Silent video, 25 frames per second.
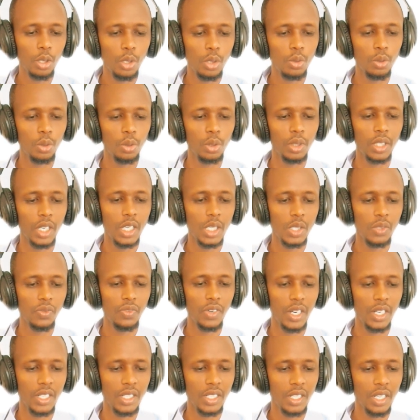
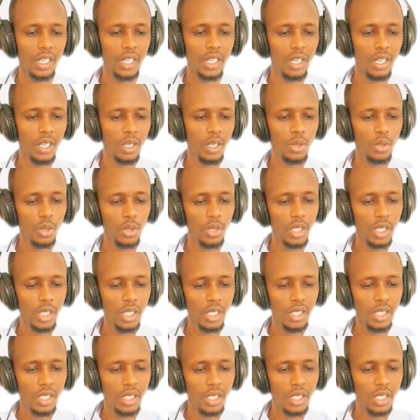transfers. So
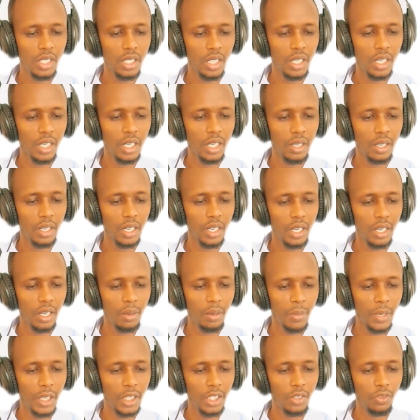this
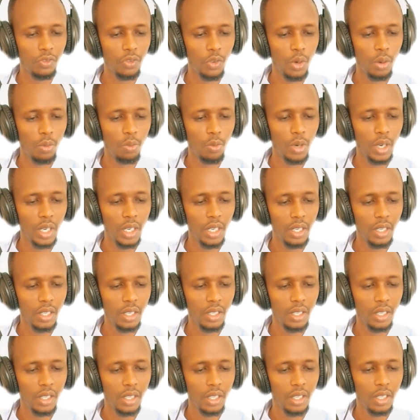might form one,
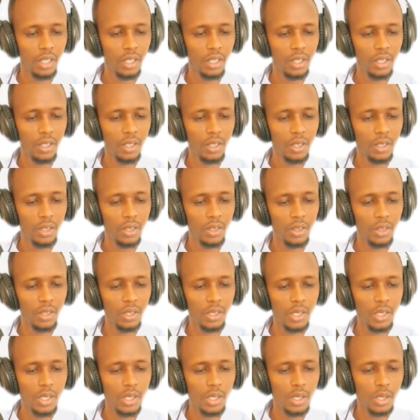
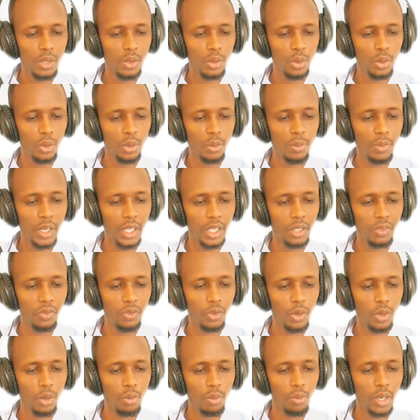these two might
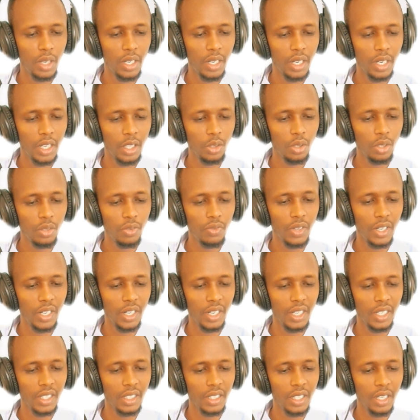form one, write off and
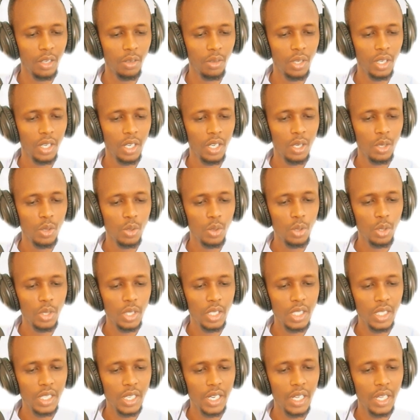write down. So
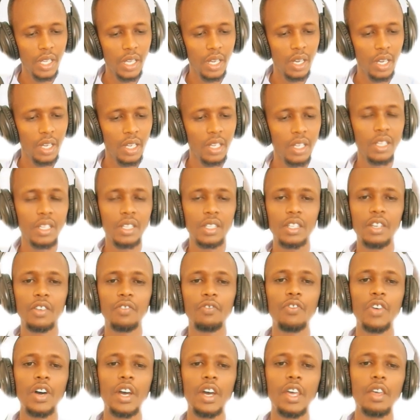these are
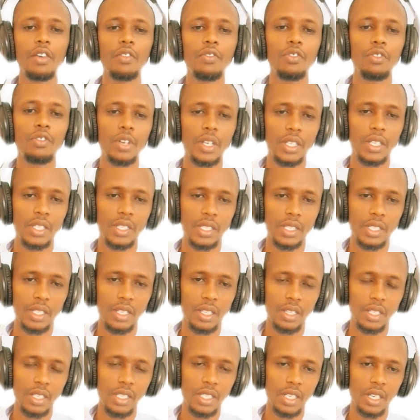5 ways.
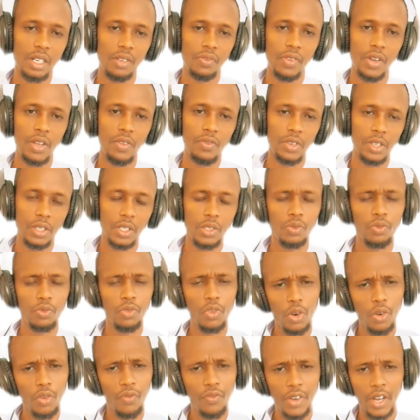These are 5 ways,
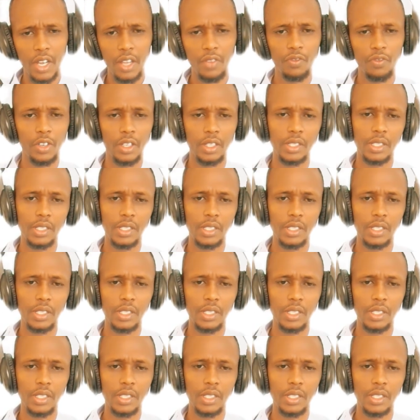4, 5 ways.